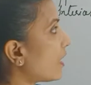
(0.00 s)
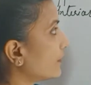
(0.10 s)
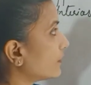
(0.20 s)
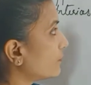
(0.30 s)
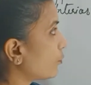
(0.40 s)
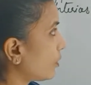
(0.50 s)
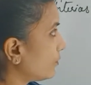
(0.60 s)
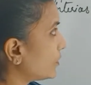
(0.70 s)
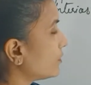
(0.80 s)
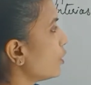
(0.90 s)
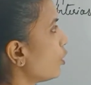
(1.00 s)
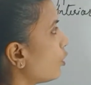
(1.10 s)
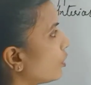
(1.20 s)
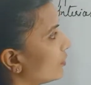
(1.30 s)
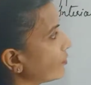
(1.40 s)
are in the proper
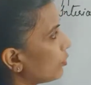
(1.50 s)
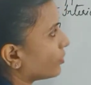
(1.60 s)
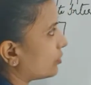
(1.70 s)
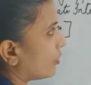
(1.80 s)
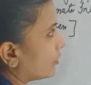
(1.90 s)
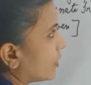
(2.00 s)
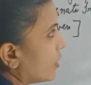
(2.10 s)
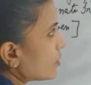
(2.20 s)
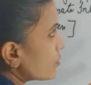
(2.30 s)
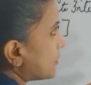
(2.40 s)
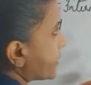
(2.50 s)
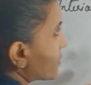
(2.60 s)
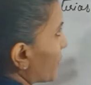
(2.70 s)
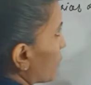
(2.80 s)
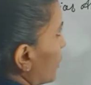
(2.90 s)
order or not. So let's
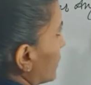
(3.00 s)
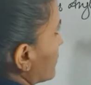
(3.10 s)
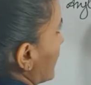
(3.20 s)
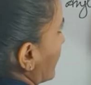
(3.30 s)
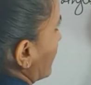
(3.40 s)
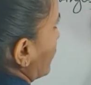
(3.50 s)
pick one triangle.